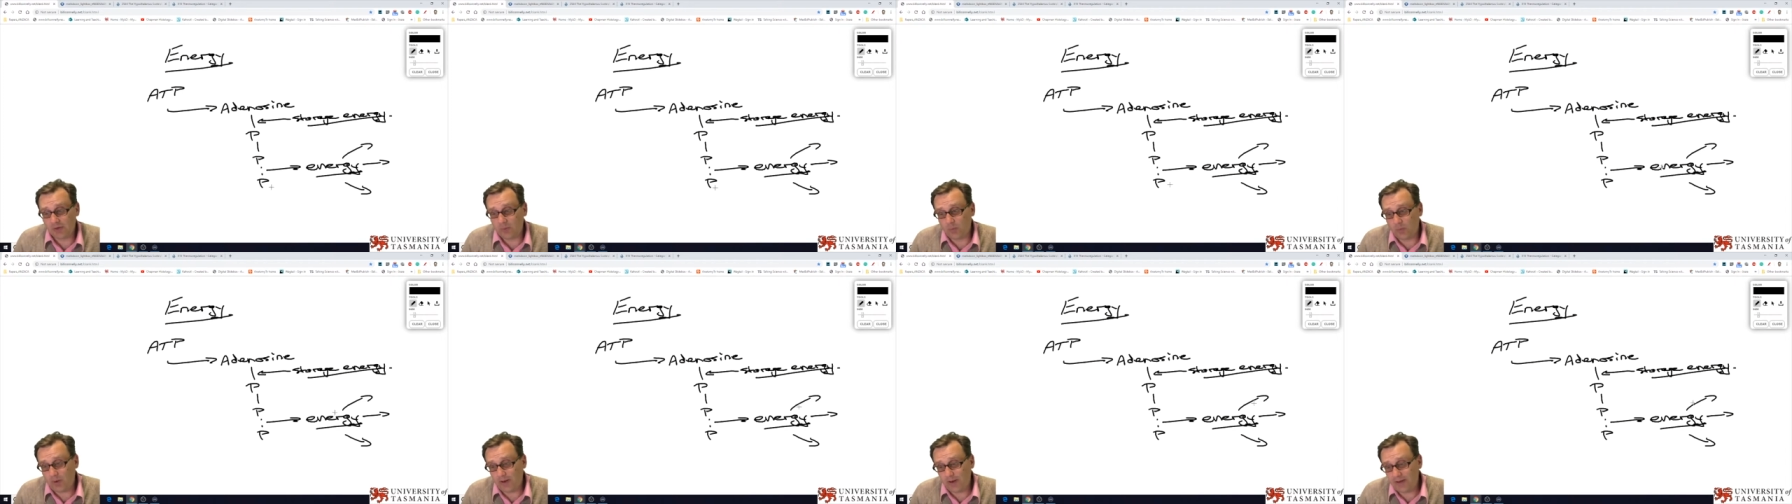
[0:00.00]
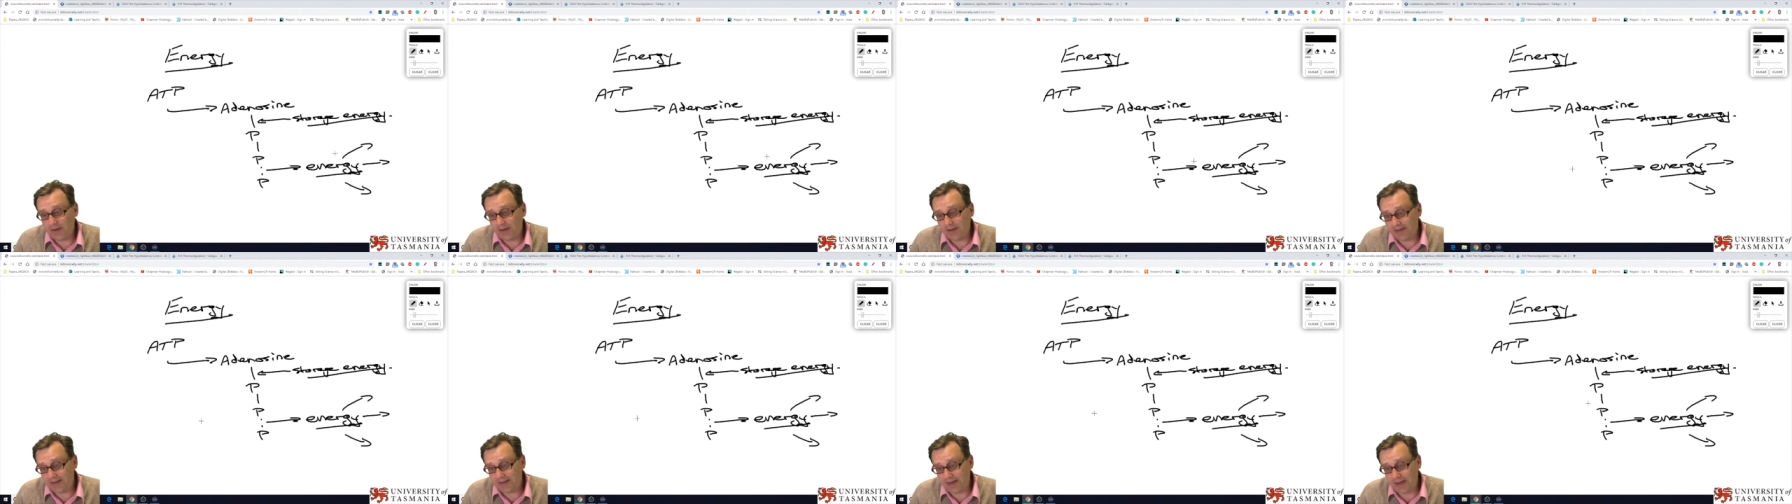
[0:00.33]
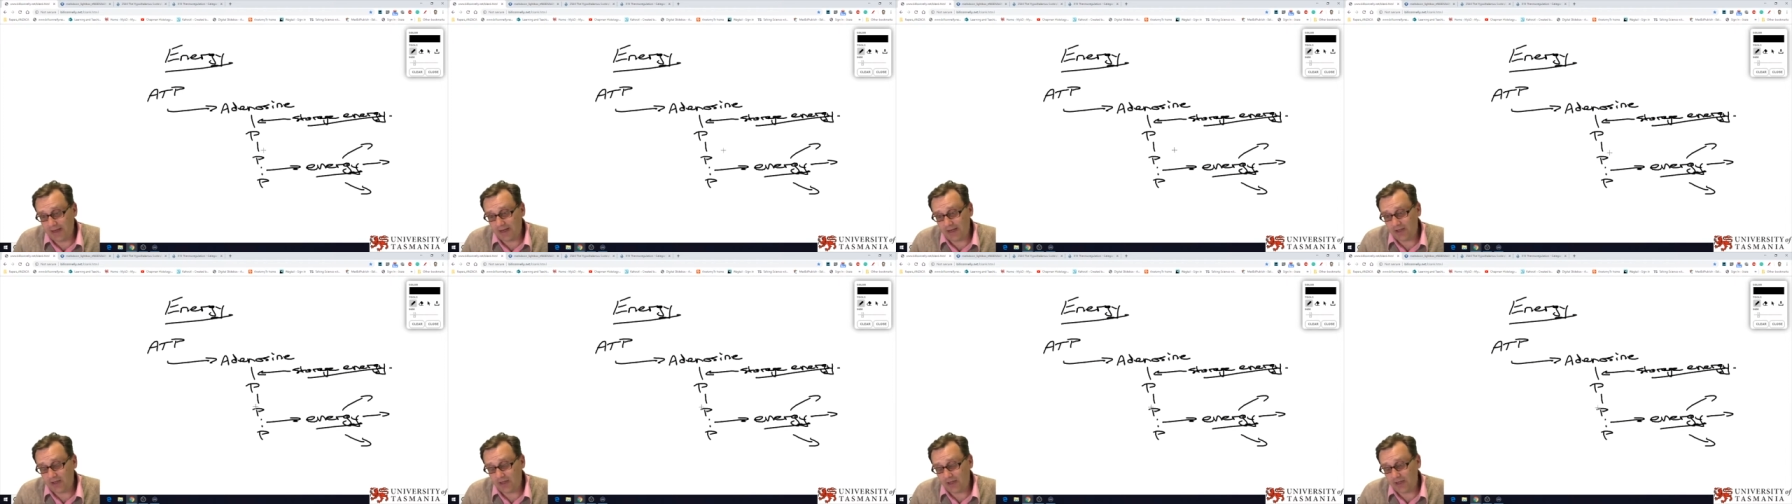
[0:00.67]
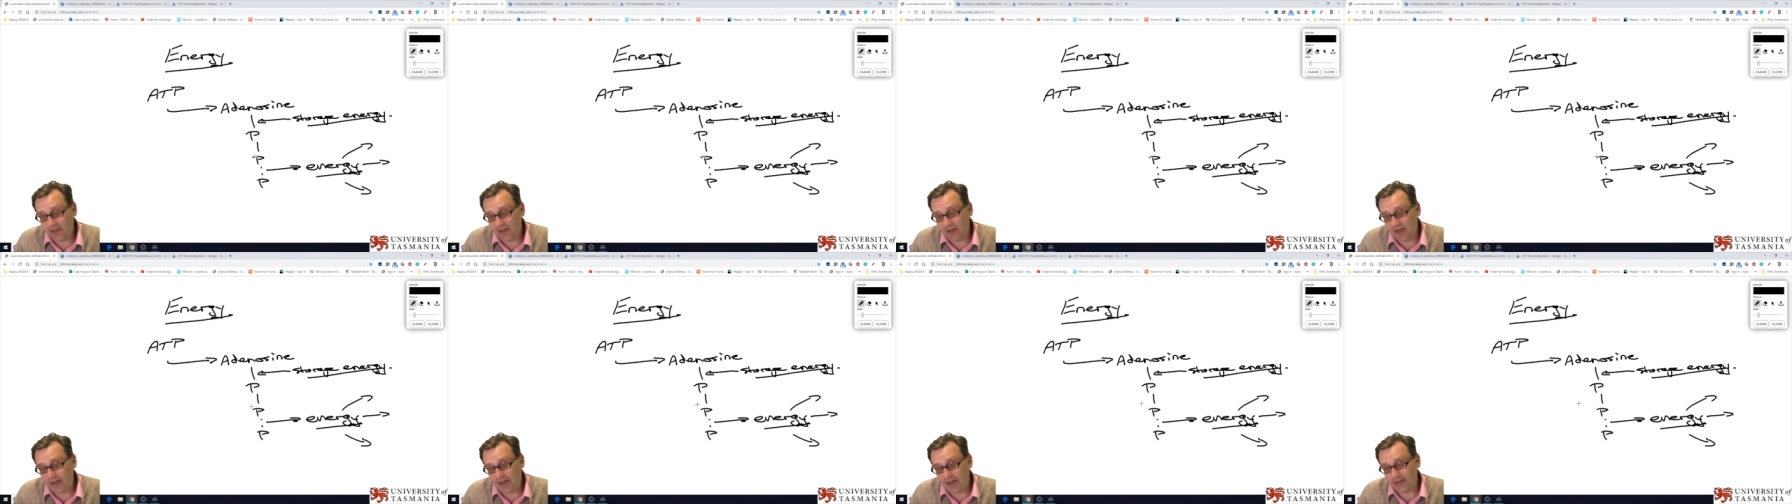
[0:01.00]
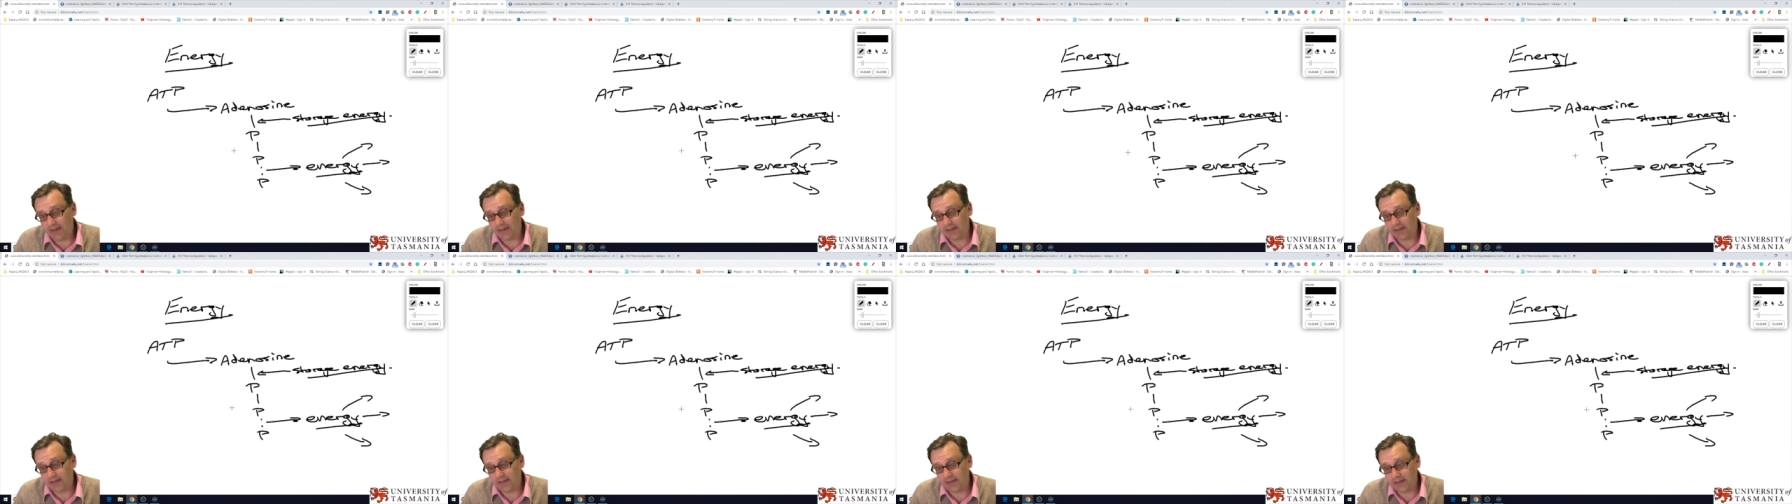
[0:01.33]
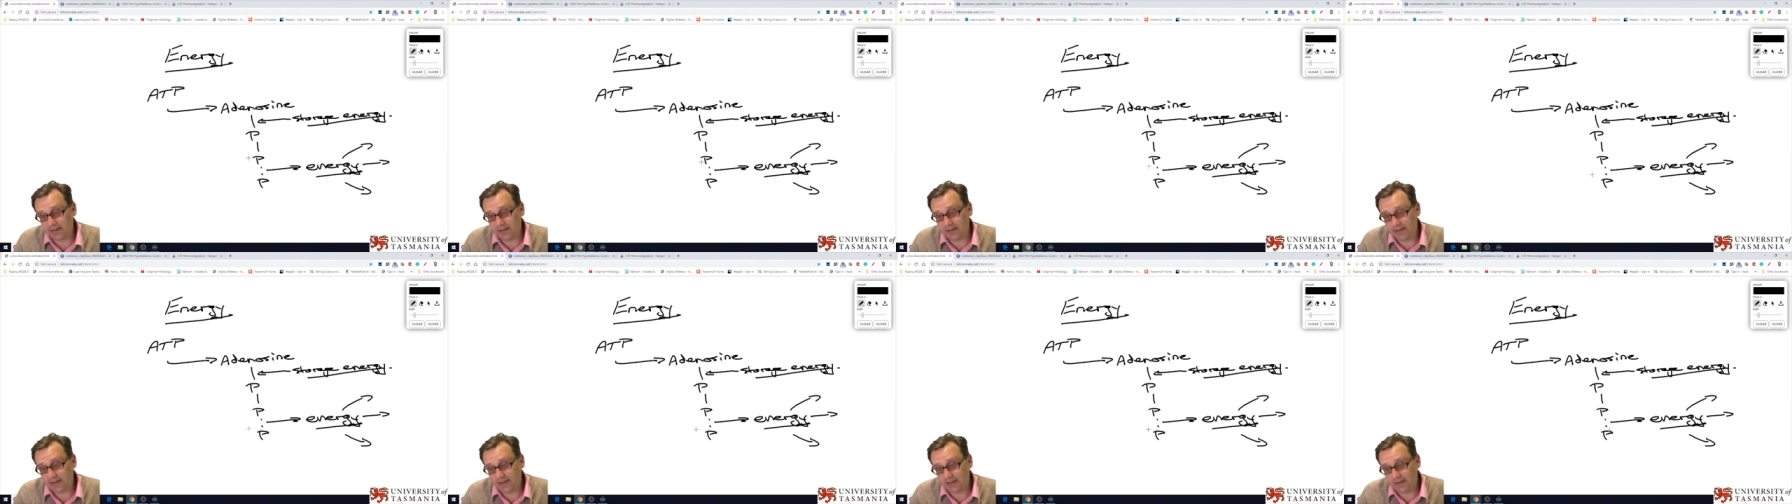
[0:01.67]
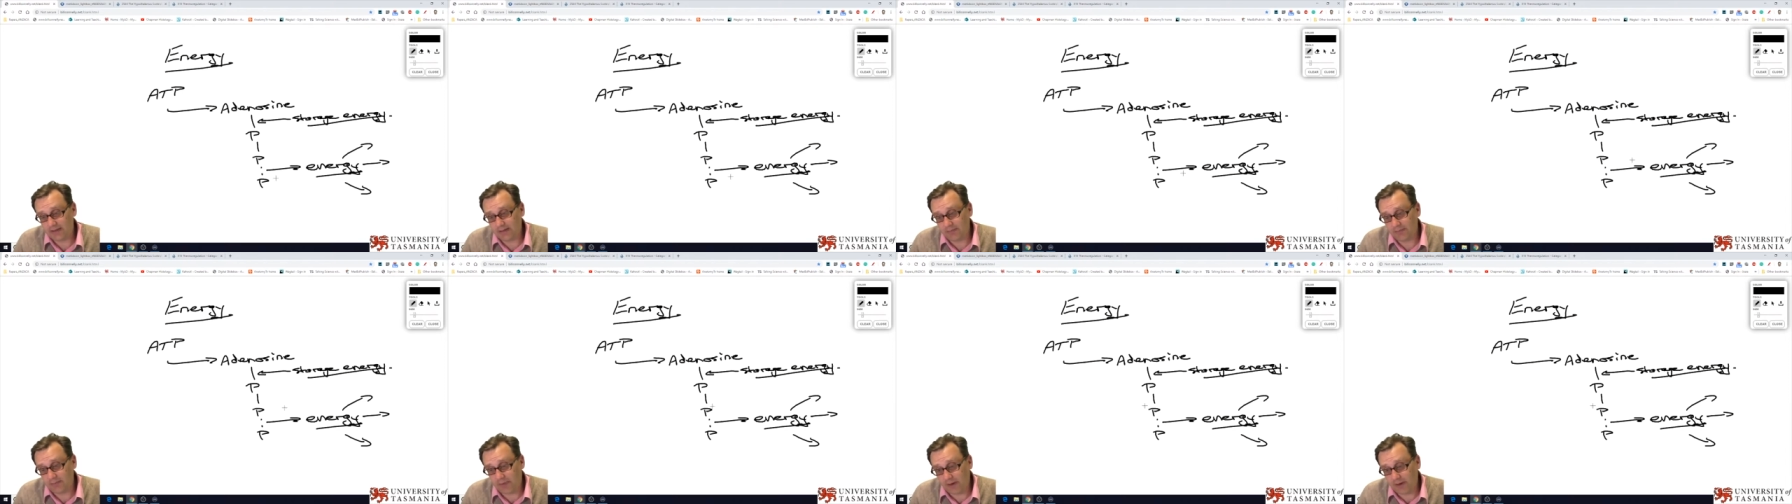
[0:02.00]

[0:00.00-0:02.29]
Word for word: And so when this energy has